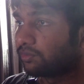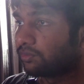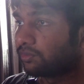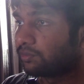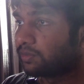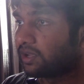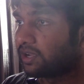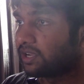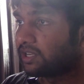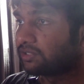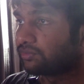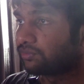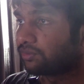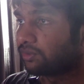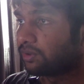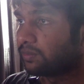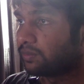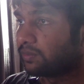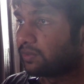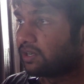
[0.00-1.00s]
replies
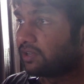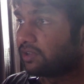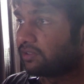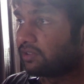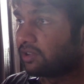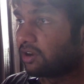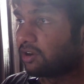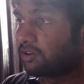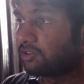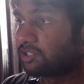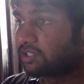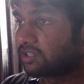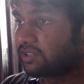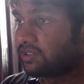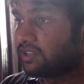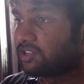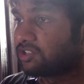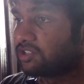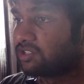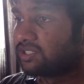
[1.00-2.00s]
from the
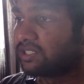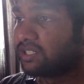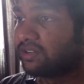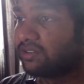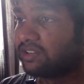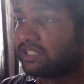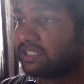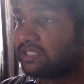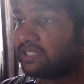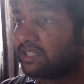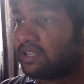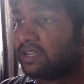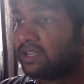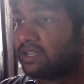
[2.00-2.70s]
Articulation series.